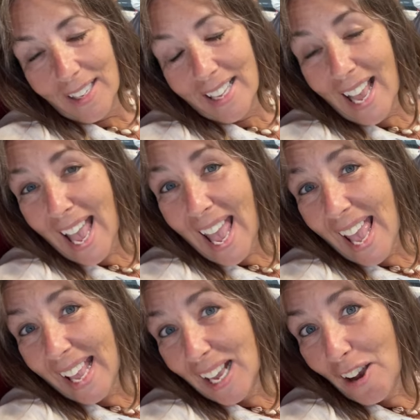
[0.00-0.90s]

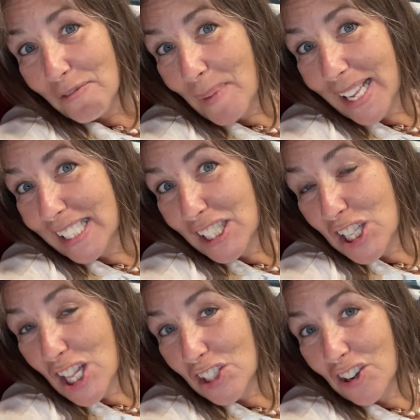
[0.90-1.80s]
Yay, I've made it
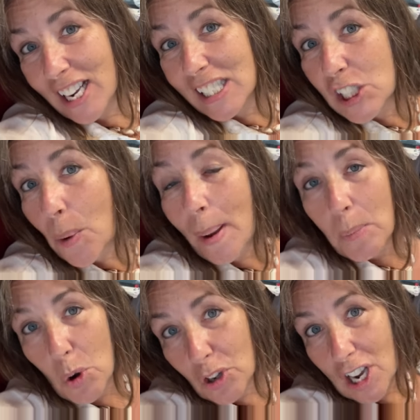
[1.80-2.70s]
to the train, so
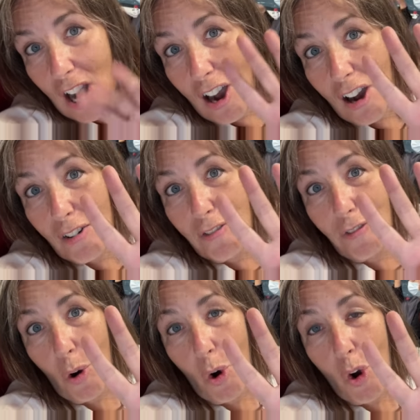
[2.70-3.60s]
I'm on car
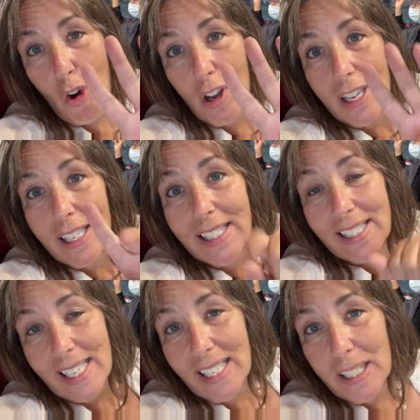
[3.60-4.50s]
4,
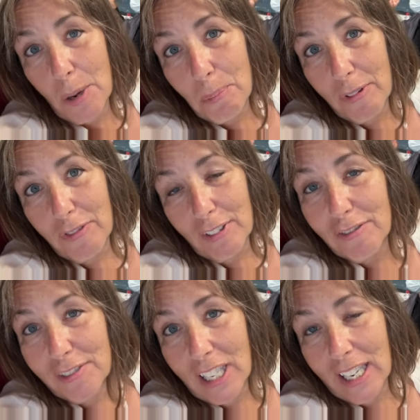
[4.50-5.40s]
seat number
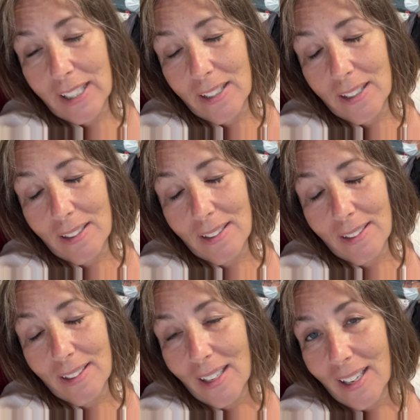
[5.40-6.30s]
15.
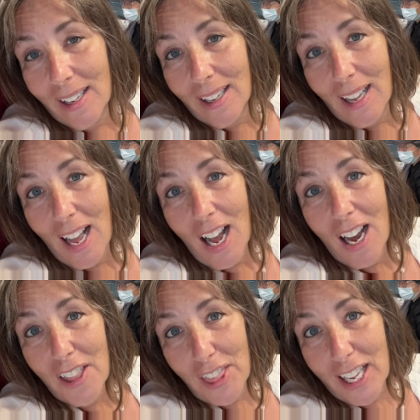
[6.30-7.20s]

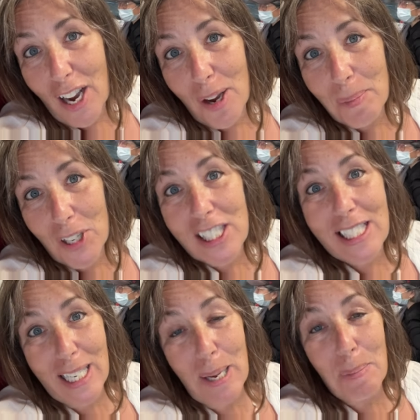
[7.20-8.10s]
I think I'm going to
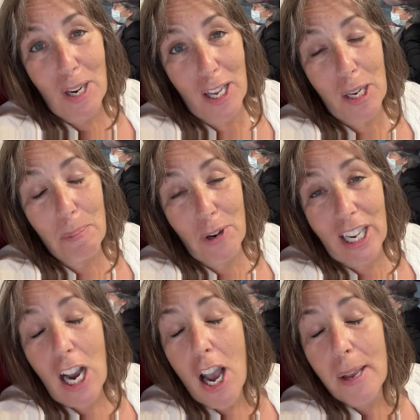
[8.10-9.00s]
sleep like a
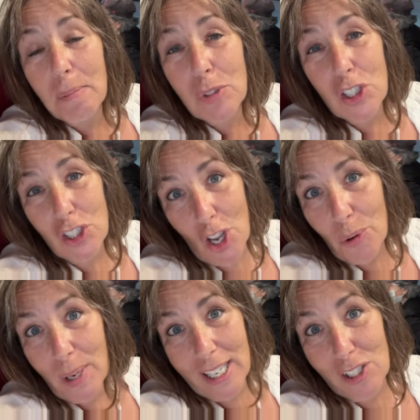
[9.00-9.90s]
brick. I am
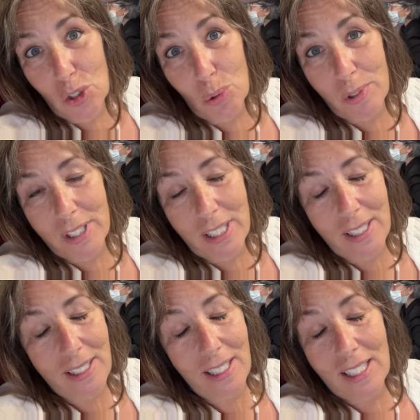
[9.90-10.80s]
so
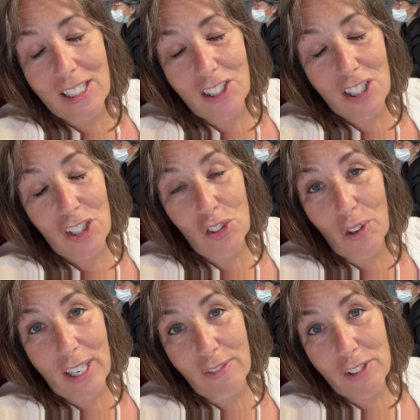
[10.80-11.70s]
exhausted, it's just
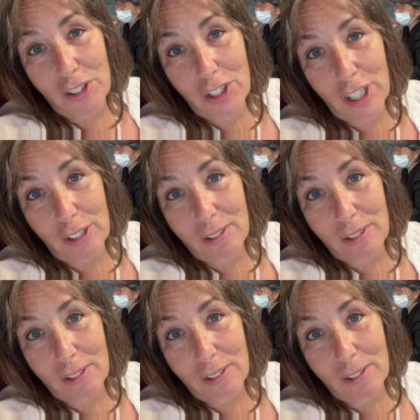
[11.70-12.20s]
not even true.